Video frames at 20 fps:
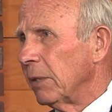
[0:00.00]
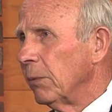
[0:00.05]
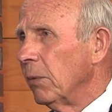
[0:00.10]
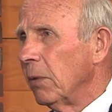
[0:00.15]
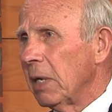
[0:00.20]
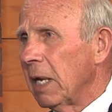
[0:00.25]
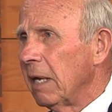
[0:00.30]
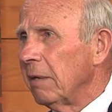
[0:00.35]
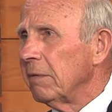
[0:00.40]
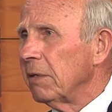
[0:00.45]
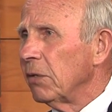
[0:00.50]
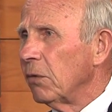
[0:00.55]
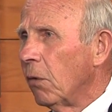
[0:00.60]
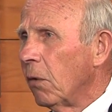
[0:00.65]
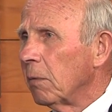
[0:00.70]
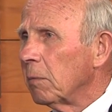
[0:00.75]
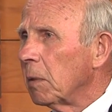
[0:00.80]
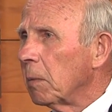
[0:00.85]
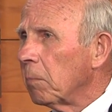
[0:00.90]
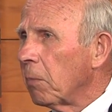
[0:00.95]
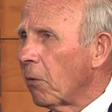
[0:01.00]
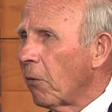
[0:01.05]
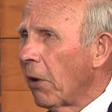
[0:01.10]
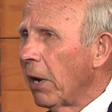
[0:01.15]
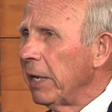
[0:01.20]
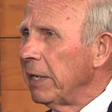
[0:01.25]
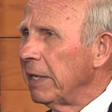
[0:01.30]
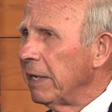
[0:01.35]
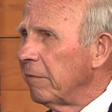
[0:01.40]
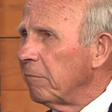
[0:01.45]
and we'll have a normal
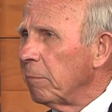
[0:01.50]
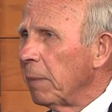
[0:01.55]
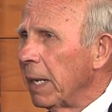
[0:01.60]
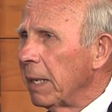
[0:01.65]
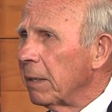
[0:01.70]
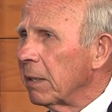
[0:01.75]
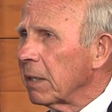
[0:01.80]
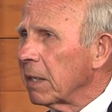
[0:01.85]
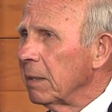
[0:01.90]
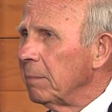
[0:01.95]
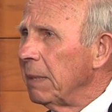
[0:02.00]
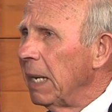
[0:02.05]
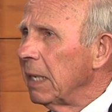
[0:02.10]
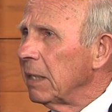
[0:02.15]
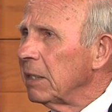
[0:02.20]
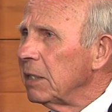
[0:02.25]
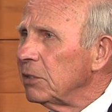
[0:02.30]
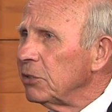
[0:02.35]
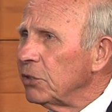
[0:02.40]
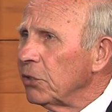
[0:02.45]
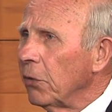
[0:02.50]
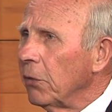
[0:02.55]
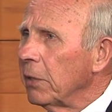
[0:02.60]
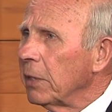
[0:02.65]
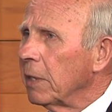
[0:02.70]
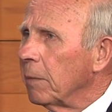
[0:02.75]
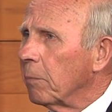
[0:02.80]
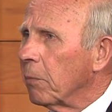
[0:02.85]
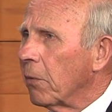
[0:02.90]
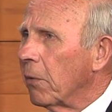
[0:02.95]
parade, and everybody will come out and enjoy the parade.